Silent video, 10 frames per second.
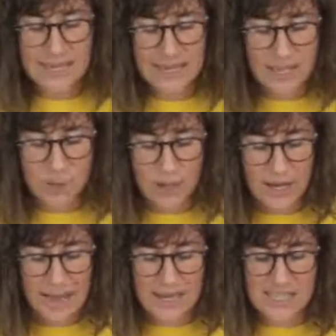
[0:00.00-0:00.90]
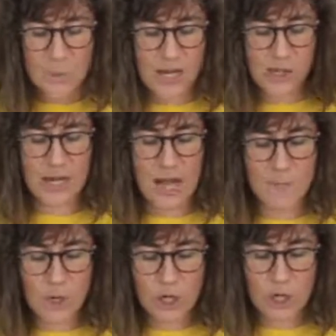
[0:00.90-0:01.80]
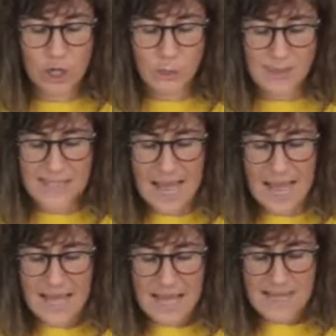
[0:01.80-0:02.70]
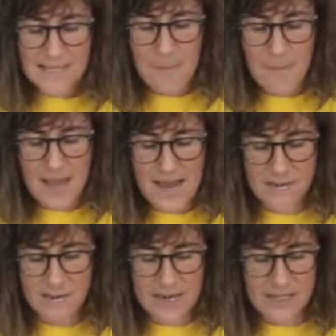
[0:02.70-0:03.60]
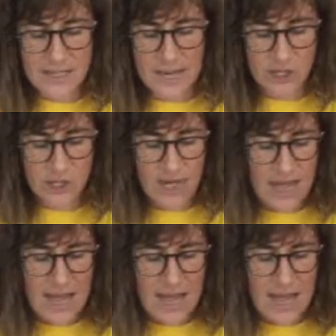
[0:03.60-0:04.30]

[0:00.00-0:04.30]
little twig there, so actually I'm going to use that to my advantage